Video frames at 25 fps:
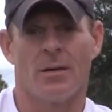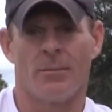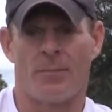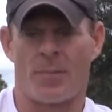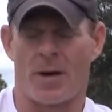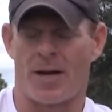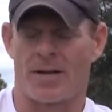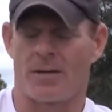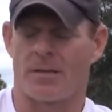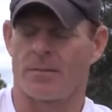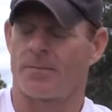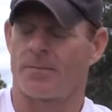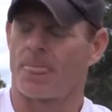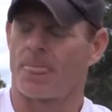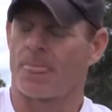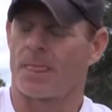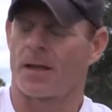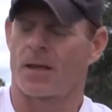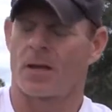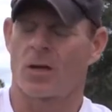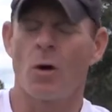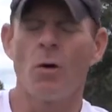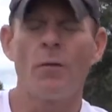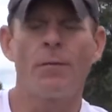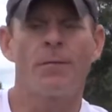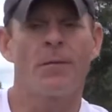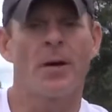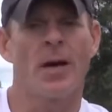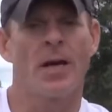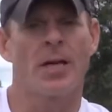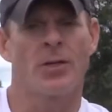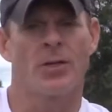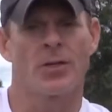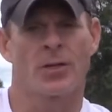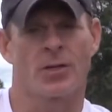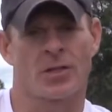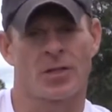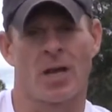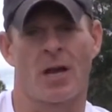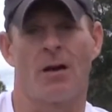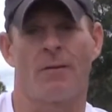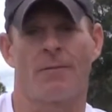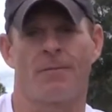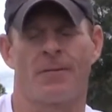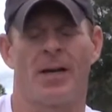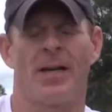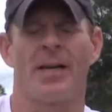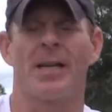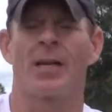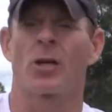But go find
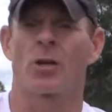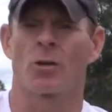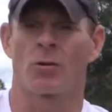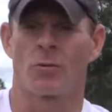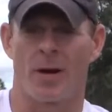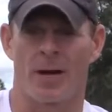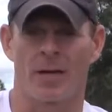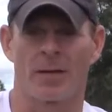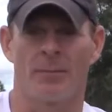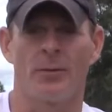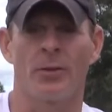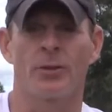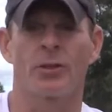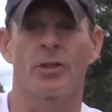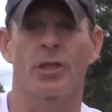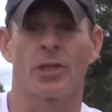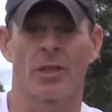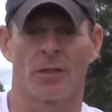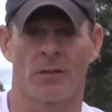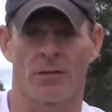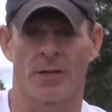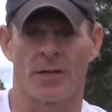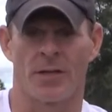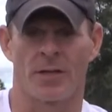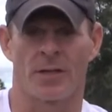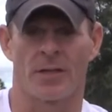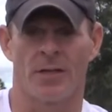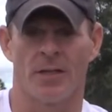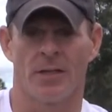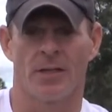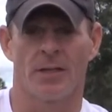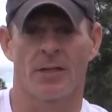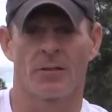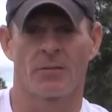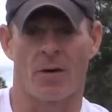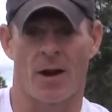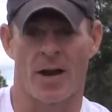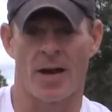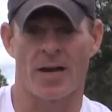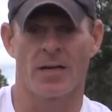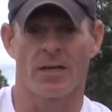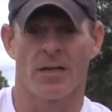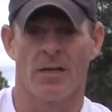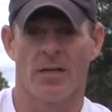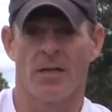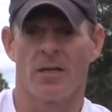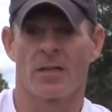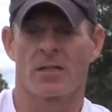yourself an incredible cheerleader, right?